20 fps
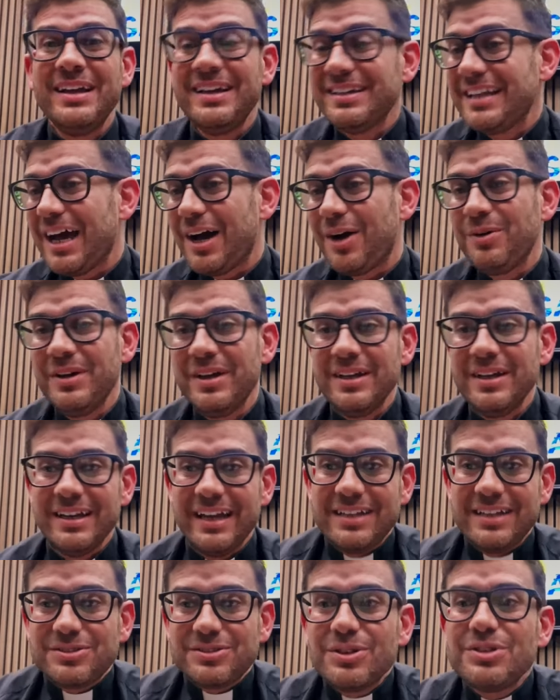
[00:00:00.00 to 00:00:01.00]
Now,
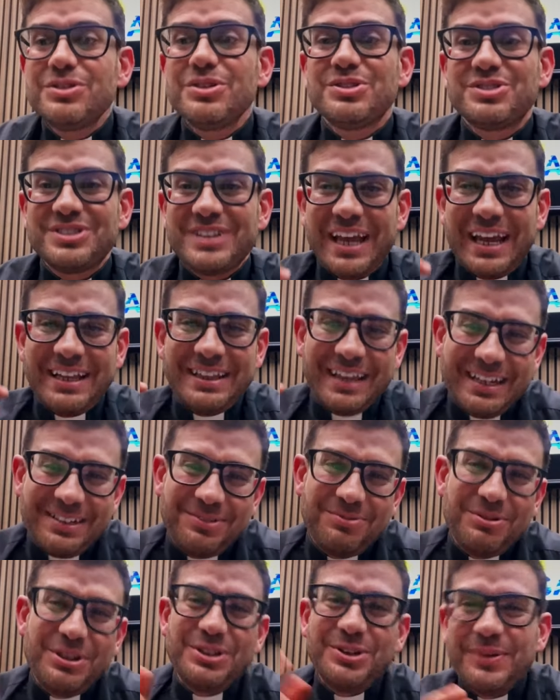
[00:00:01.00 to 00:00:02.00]
it's not to say that
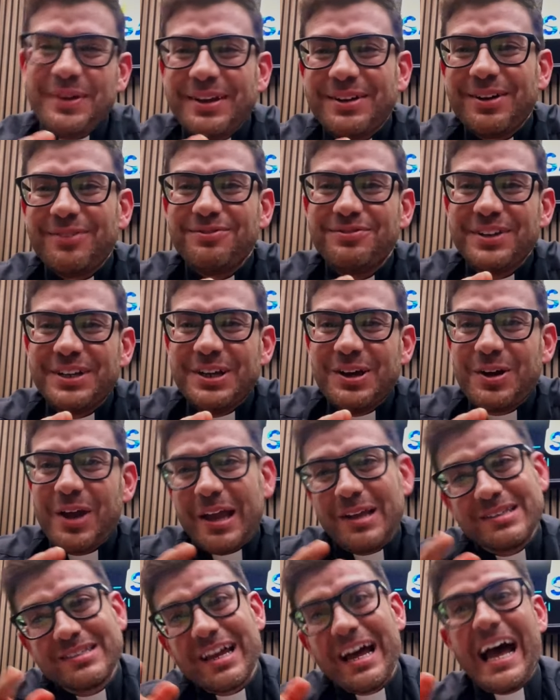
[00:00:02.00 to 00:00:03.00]
we're doing it on video
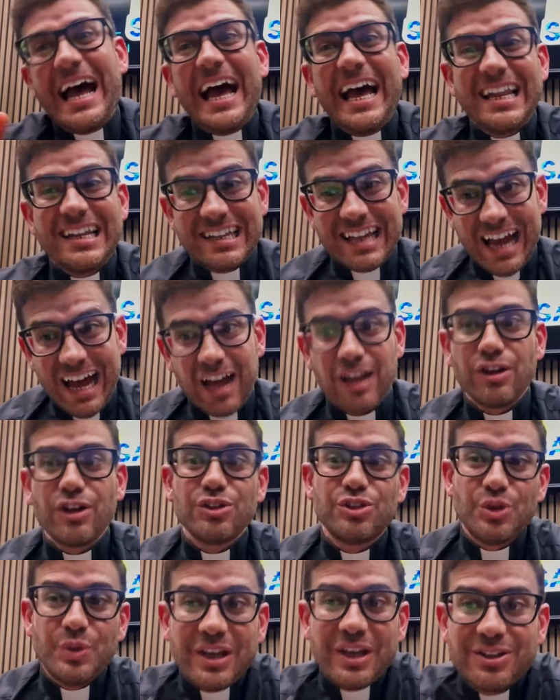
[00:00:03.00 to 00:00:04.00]
games and I'm not
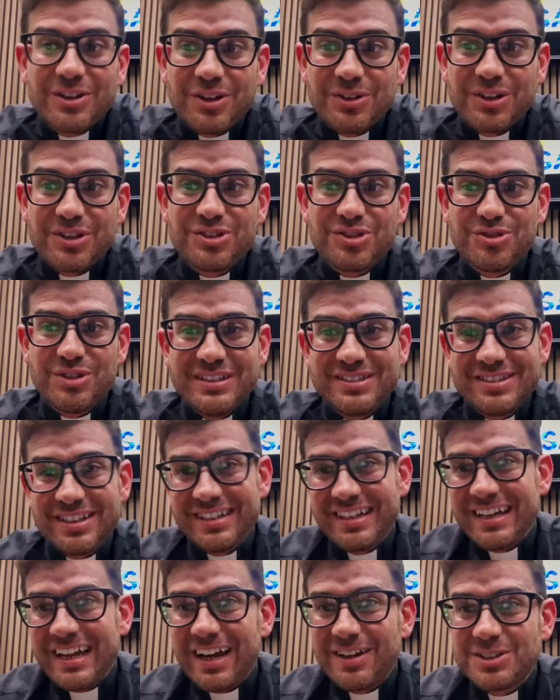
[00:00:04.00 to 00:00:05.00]
doing it on the streets and
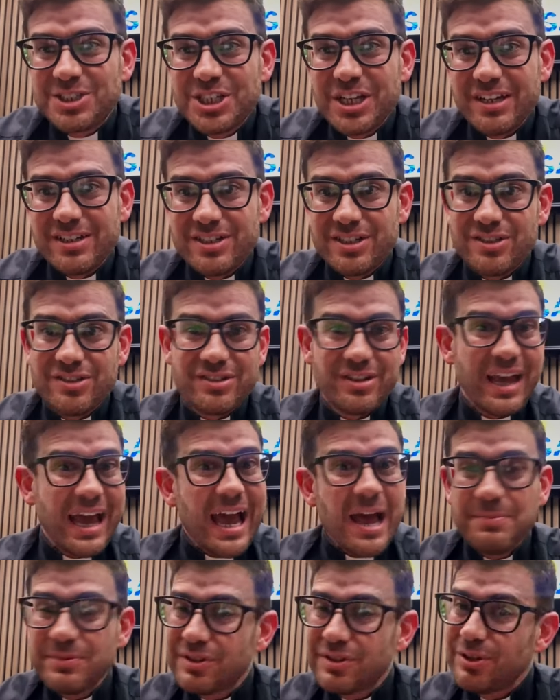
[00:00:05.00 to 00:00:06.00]
in our churches.
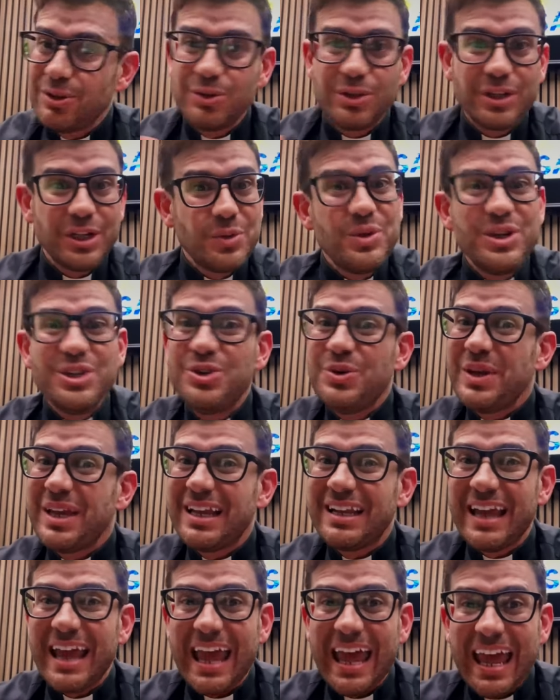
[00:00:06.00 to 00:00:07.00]
Absolutely, we're doing
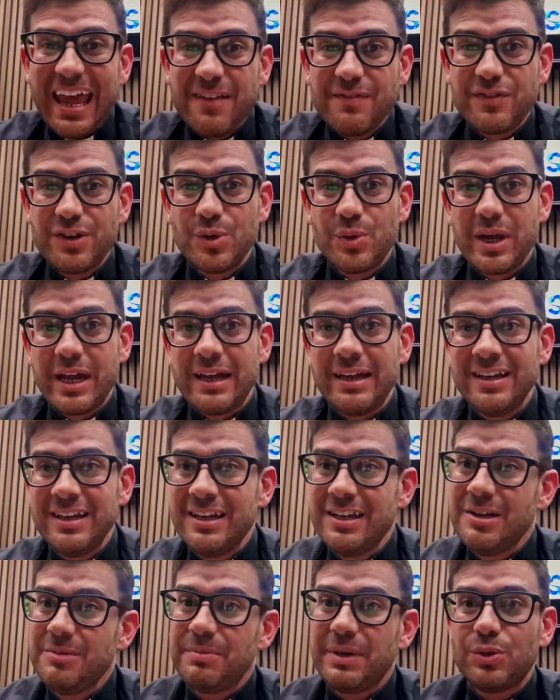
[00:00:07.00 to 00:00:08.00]
it everywhere.
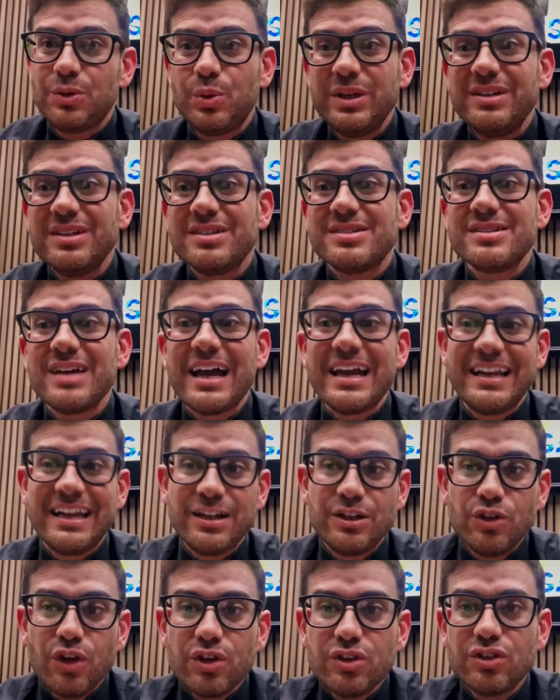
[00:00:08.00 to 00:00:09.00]
But we're
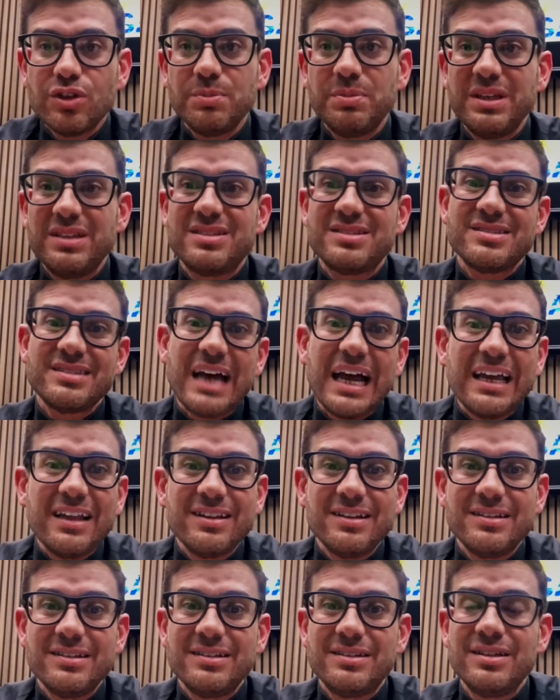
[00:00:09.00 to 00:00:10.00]
deciding not to be
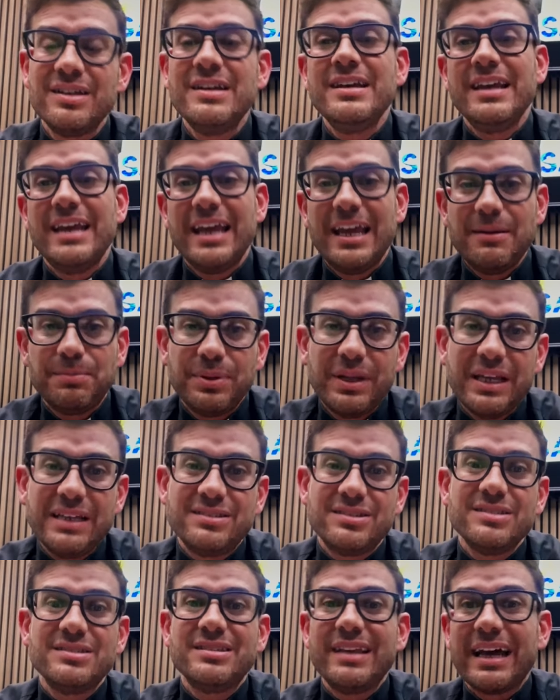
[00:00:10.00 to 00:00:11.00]
silent in
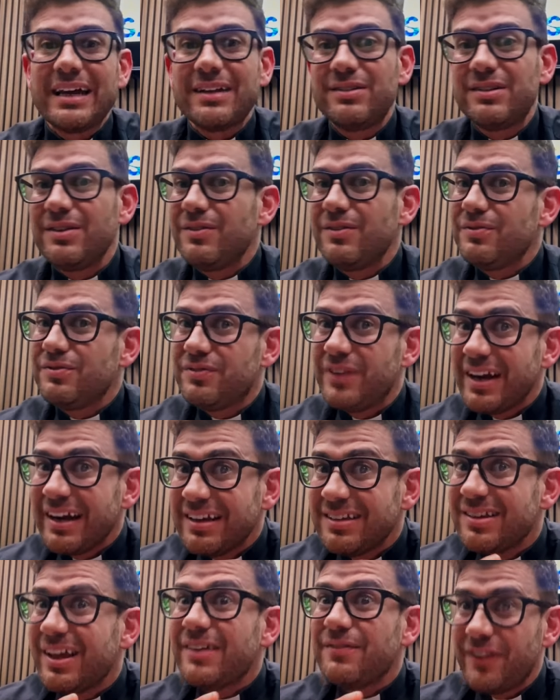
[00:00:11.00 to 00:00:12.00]
places that
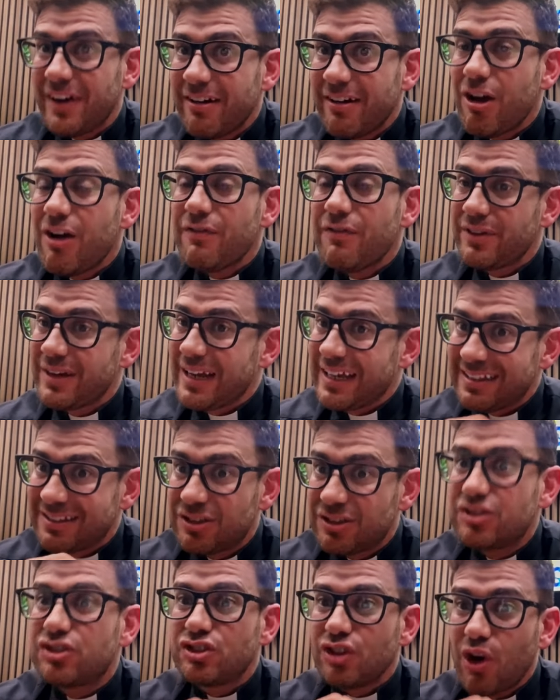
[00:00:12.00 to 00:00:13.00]
very, very often, and
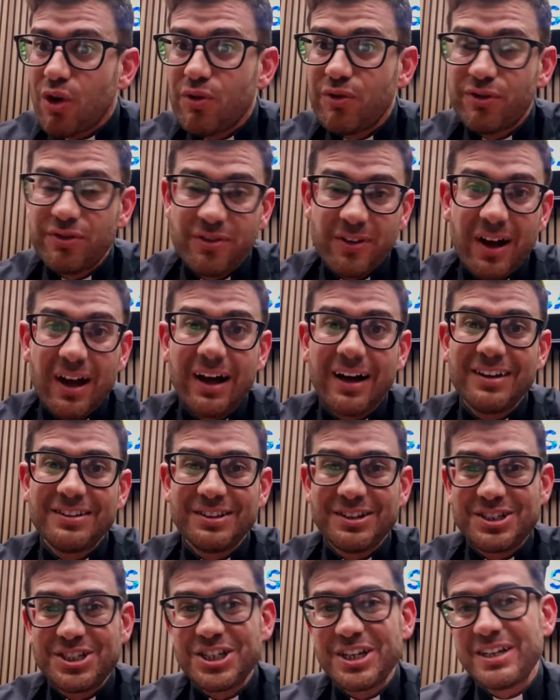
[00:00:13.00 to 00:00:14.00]
so far,
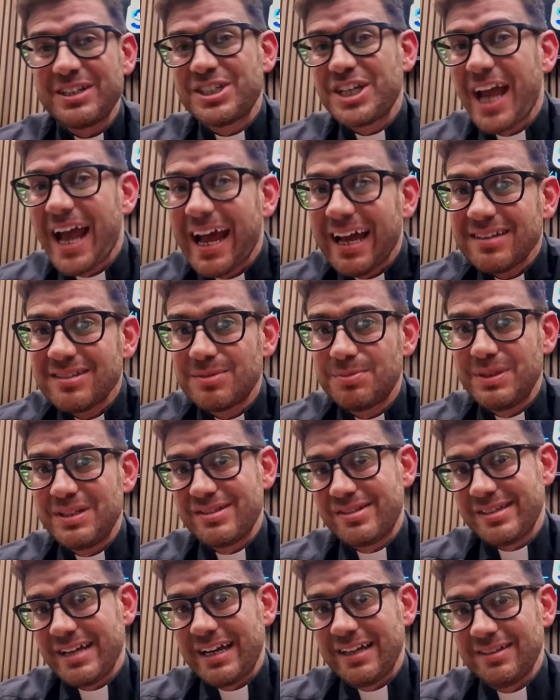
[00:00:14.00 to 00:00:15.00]
the church has been
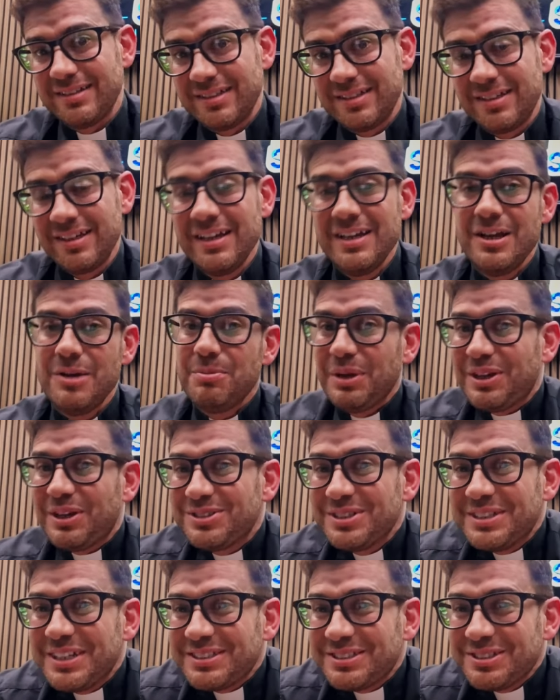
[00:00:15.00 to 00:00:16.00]
silent because
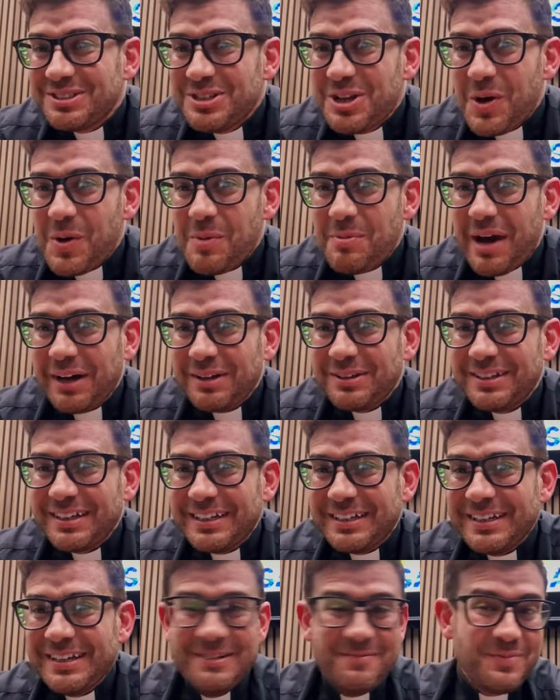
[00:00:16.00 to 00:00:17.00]
it doesn't know about it.